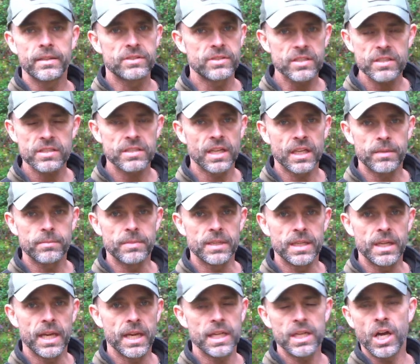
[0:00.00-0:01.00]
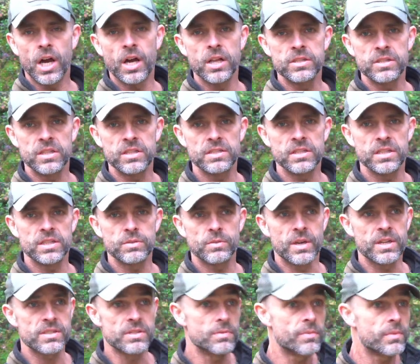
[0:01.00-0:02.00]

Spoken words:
just like me, in a hunting situation,